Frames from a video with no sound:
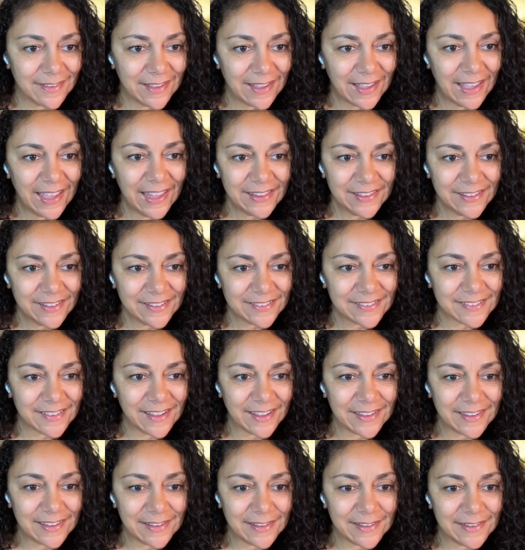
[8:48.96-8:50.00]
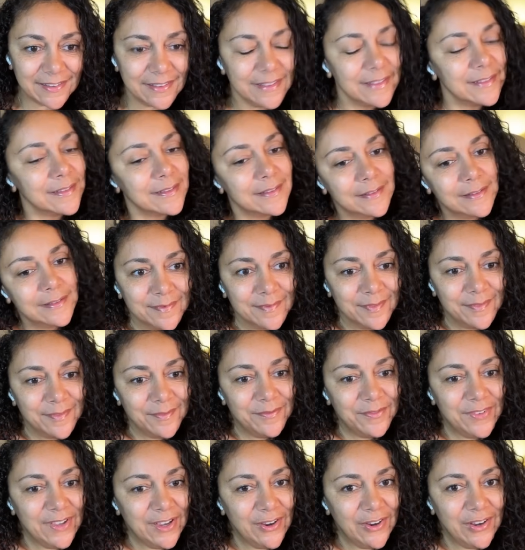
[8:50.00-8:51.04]
It looks like it.
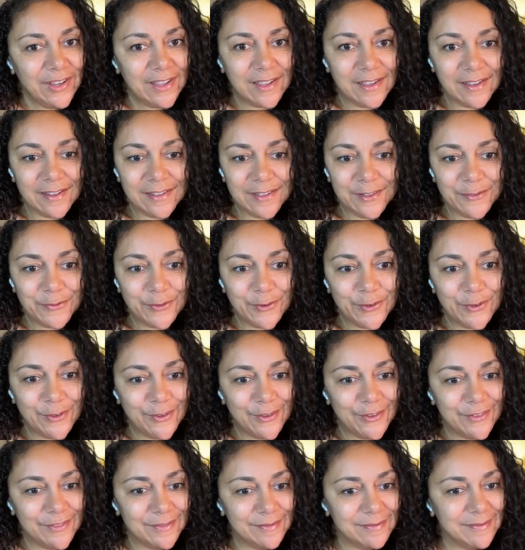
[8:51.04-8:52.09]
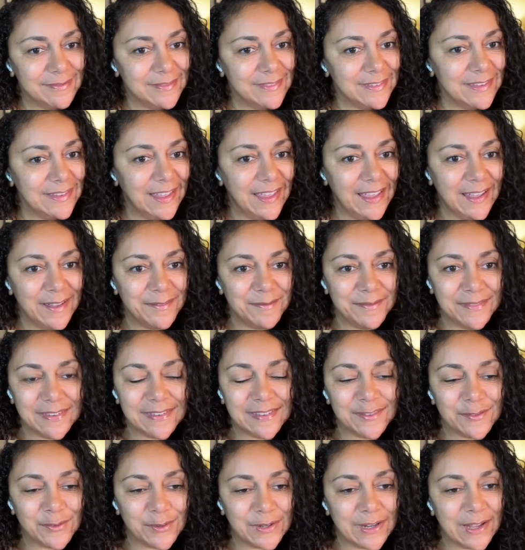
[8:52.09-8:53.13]
Very colorful. Yeah, this
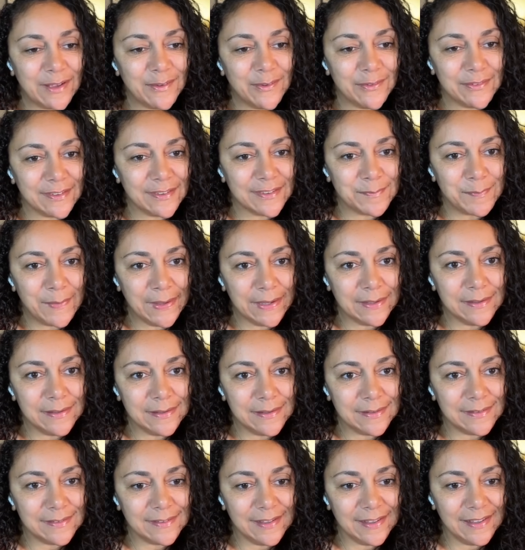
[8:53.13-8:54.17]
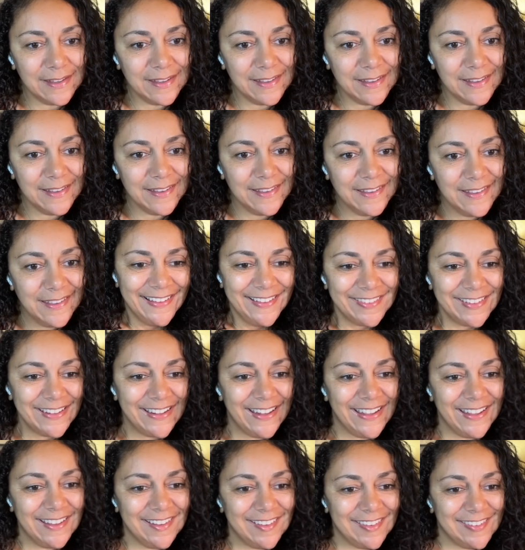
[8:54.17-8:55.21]
is what I was expecting to see. She
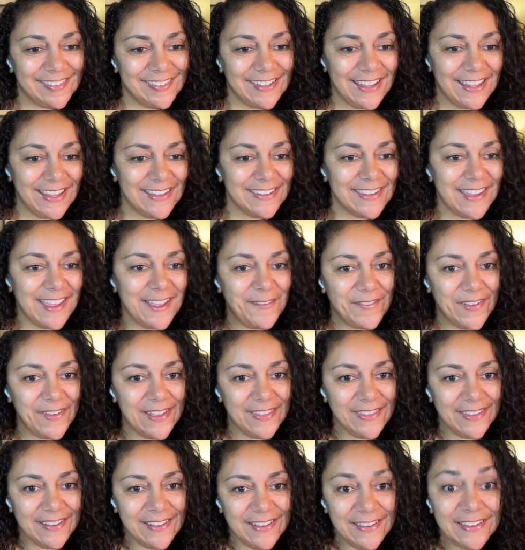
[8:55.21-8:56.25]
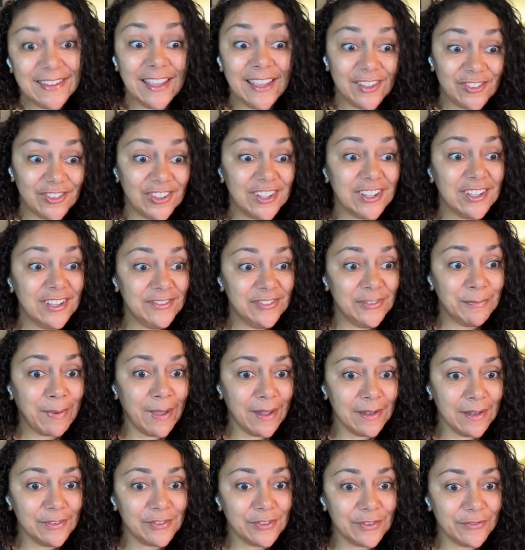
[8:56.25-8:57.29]
like, shake your tail feather. Yeah, she could
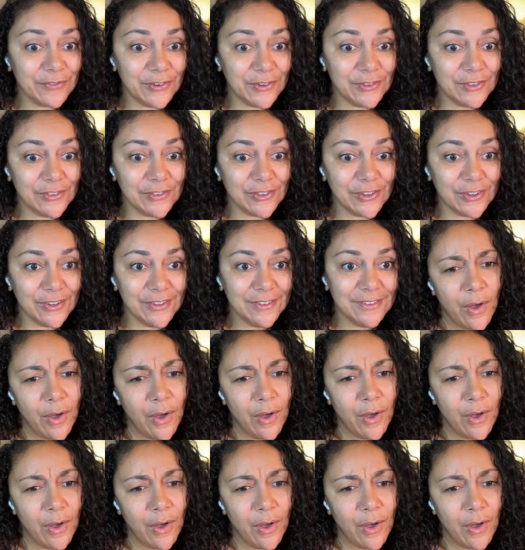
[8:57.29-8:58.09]
polish the furniture.